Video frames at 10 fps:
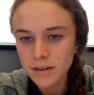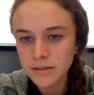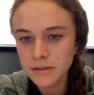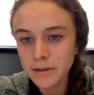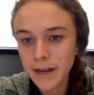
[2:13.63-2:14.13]

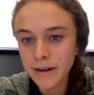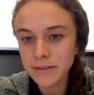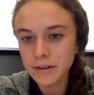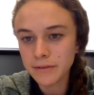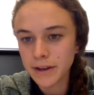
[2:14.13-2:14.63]
So organic
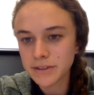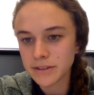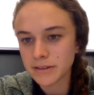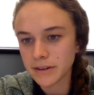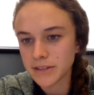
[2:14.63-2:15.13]

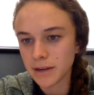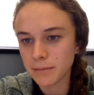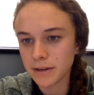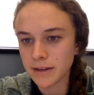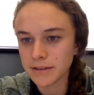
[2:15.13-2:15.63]
certifications are
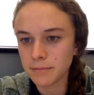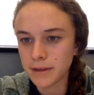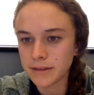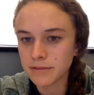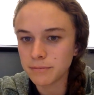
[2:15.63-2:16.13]
championed as a
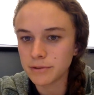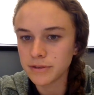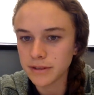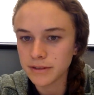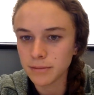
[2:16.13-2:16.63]
means of
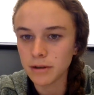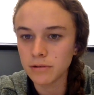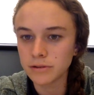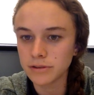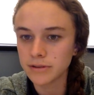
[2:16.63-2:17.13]
boosting
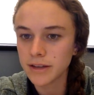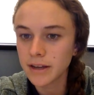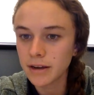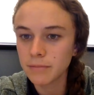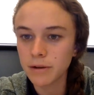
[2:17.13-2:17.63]
smallholders'
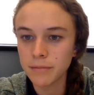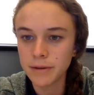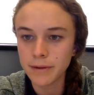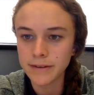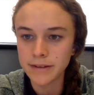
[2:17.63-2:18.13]
income while
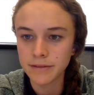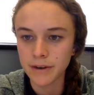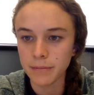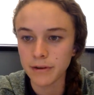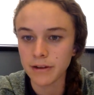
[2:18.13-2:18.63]
minimizing
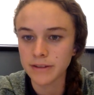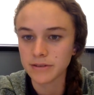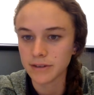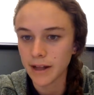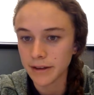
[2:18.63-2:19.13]
environmental
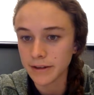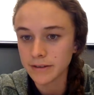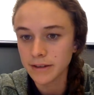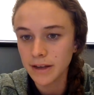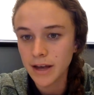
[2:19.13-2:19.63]

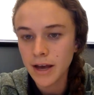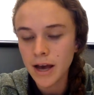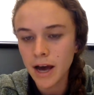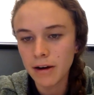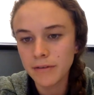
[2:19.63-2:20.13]
externalities.
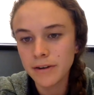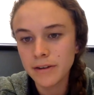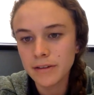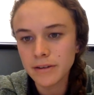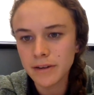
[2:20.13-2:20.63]
However,
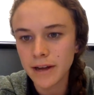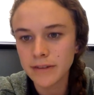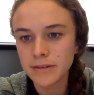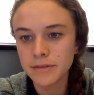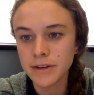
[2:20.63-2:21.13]
the
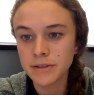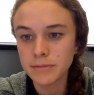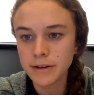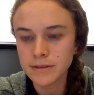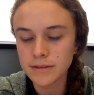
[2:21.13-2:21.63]
organic certification
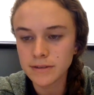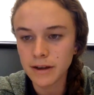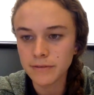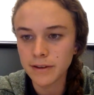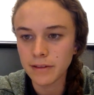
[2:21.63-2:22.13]
process is
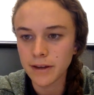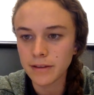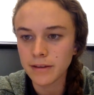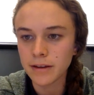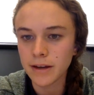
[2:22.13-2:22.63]
often
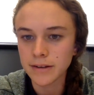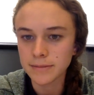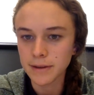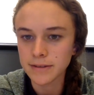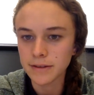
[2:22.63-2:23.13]
lengthy and
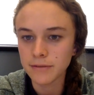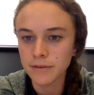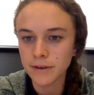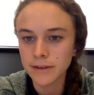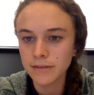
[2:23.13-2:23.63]
expensive,
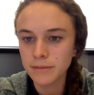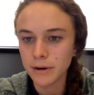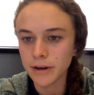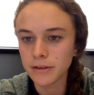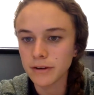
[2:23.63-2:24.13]
effectively
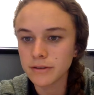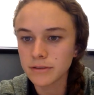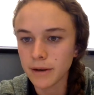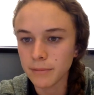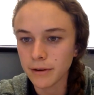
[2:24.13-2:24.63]
barring those
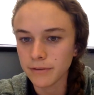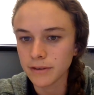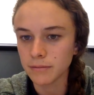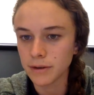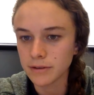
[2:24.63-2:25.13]
who might
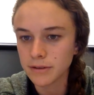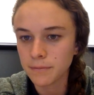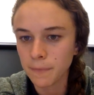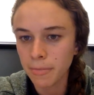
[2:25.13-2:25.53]
benefit the most.